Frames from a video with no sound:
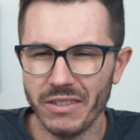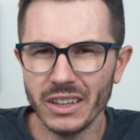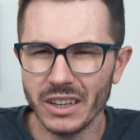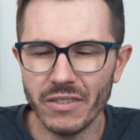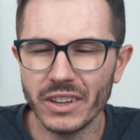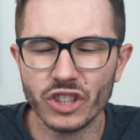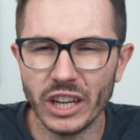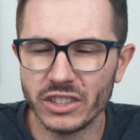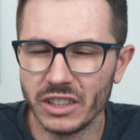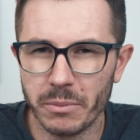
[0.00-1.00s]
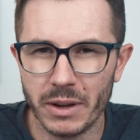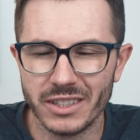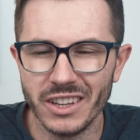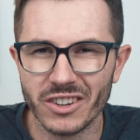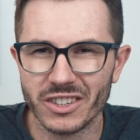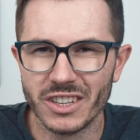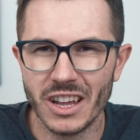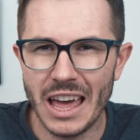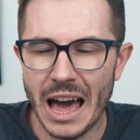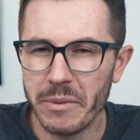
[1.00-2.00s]
I think nothing changed in the past years.
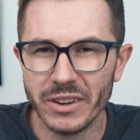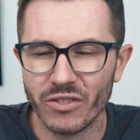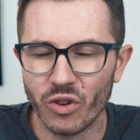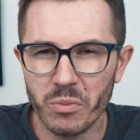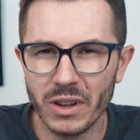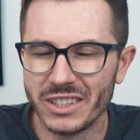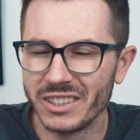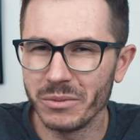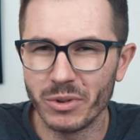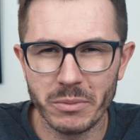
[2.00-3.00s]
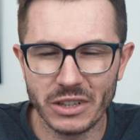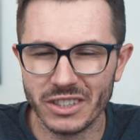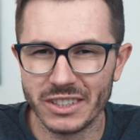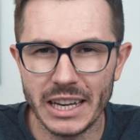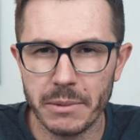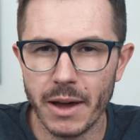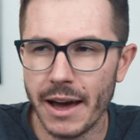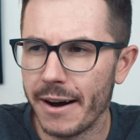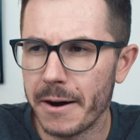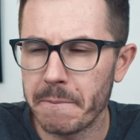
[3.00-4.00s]
I mean, the formula is still pretty much the same.
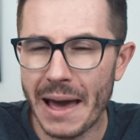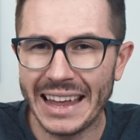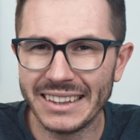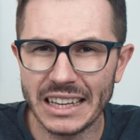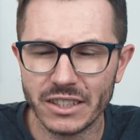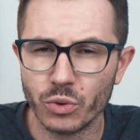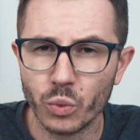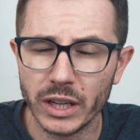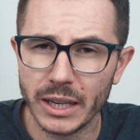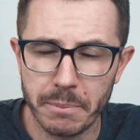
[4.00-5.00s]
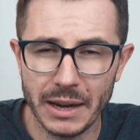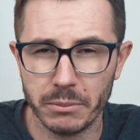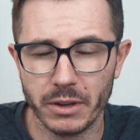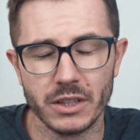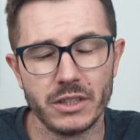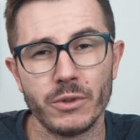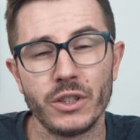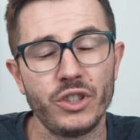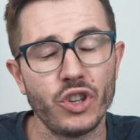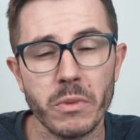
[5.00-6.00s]
Um, and that's really bad because
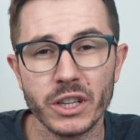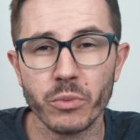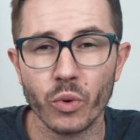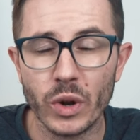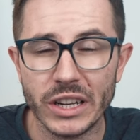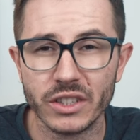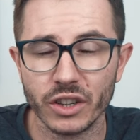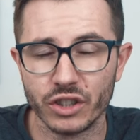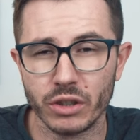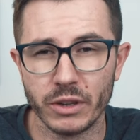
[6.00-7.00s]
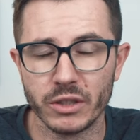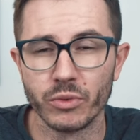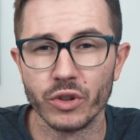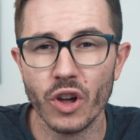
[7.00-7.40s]
so much more research, so much more